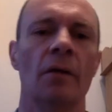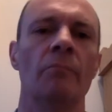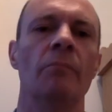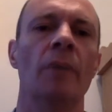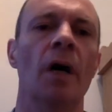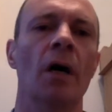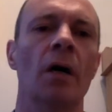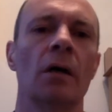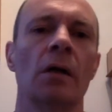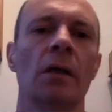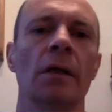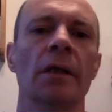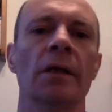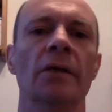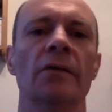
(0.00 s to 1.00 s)

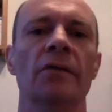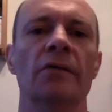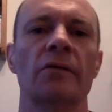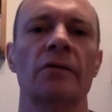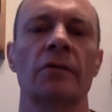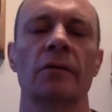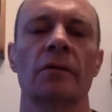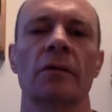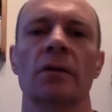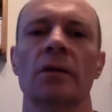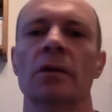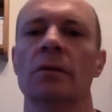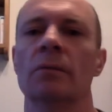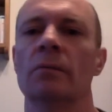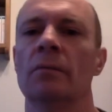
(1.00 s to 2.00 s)
Barclays
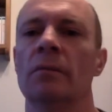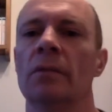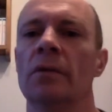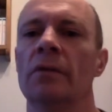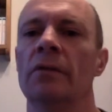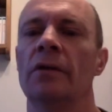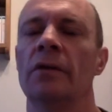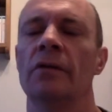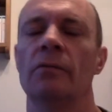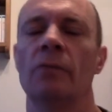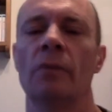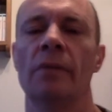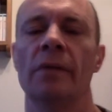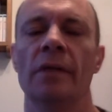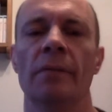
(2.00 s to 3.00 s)
is
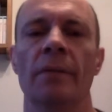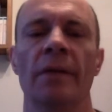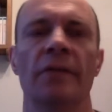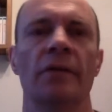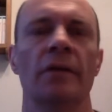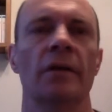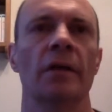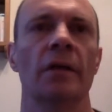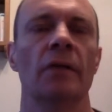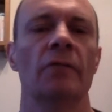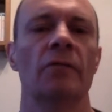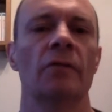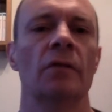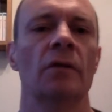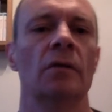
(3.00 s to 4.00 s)
probably the best, I think,
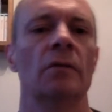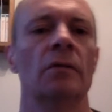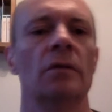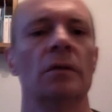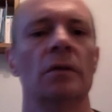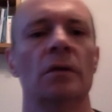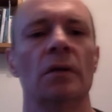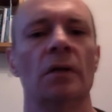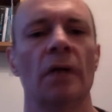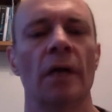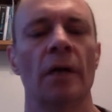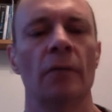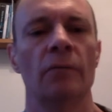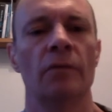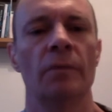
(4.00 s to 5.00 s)
for a
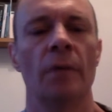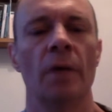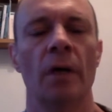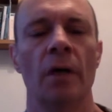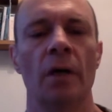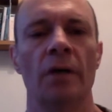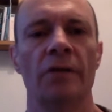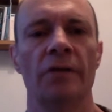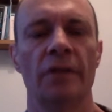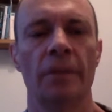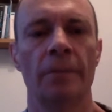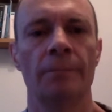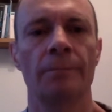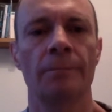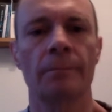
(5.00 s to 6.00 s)
Help to Buy ISA.
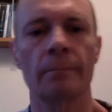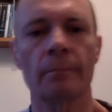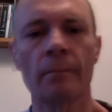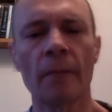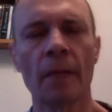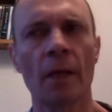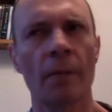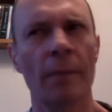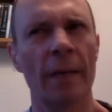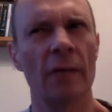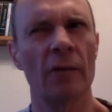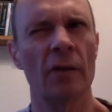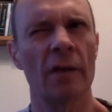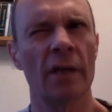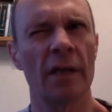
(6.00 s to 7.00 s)

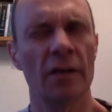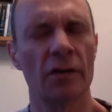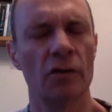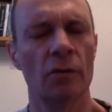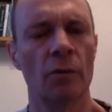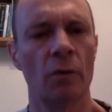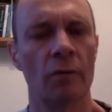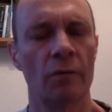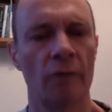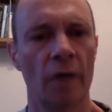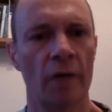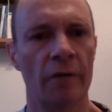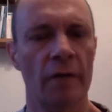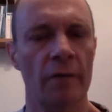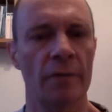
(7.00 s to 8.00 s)
I think it's
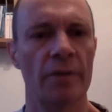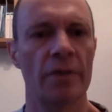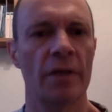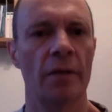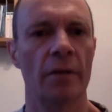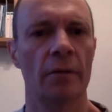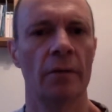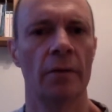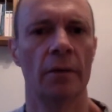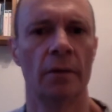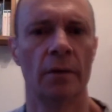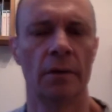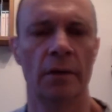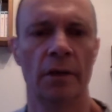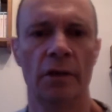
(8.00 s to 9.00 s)
2.58%.
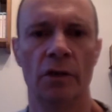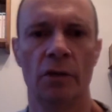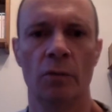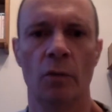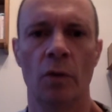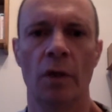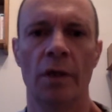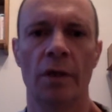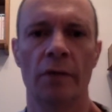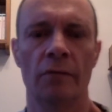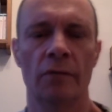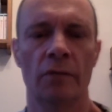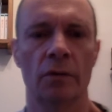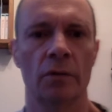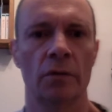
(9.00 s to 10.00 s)
Nationwide have
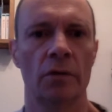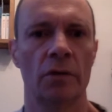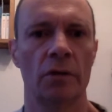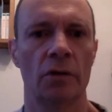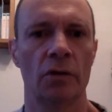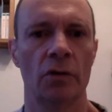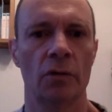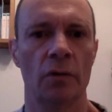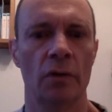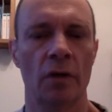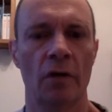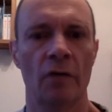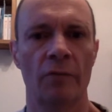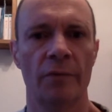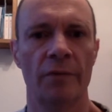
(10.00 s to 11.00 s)
got
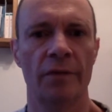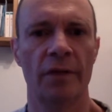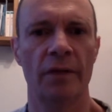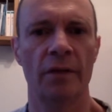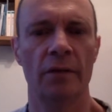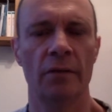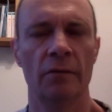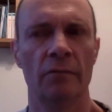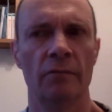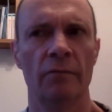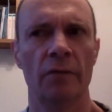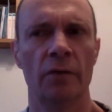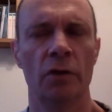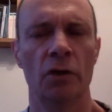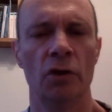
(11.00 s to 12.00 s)
2.5%. There's
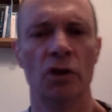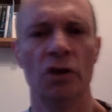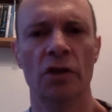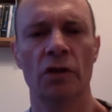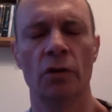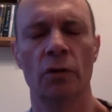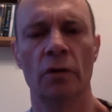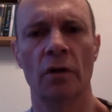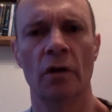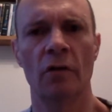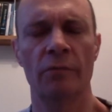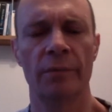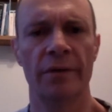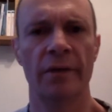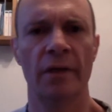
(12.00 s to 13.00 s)
Virgin at
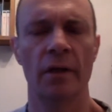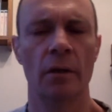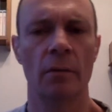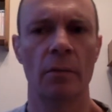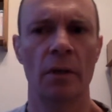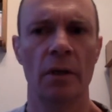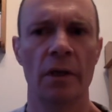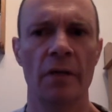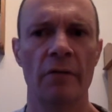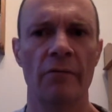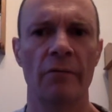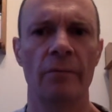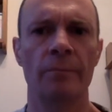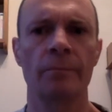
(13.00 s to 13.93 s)
2.5%, I believe.